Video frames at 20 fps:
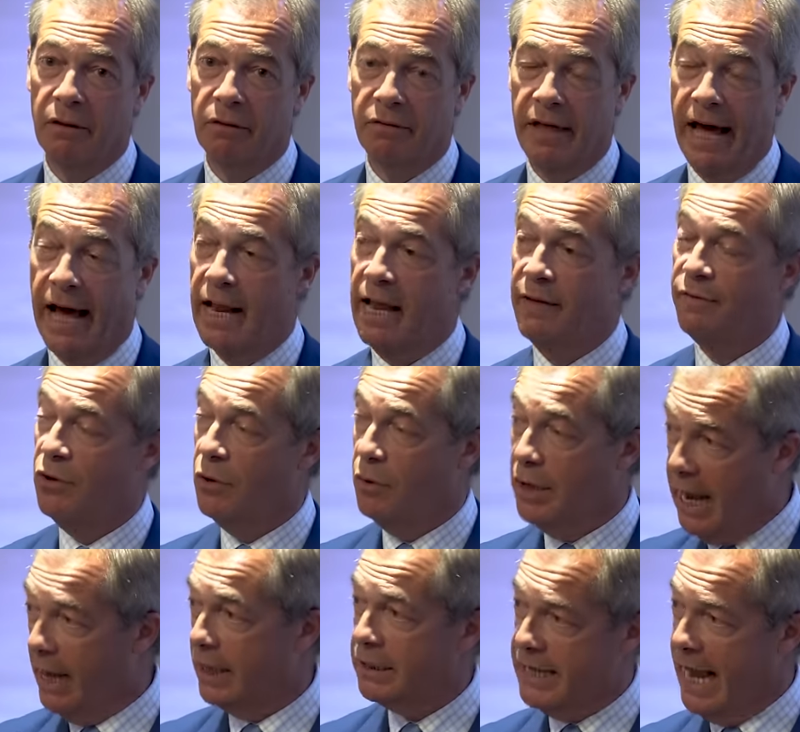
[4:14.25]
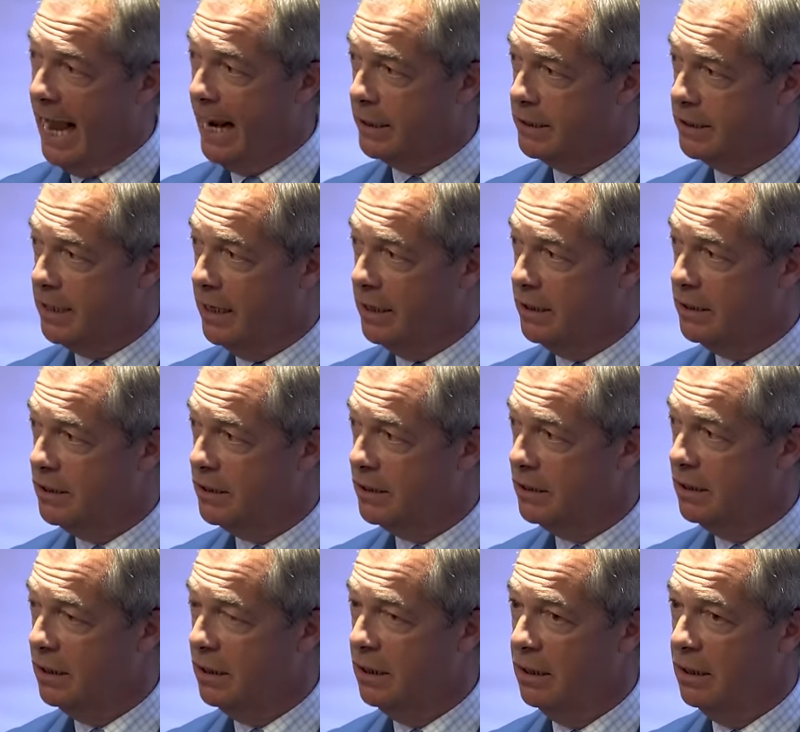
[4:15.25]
that if you cut taxes,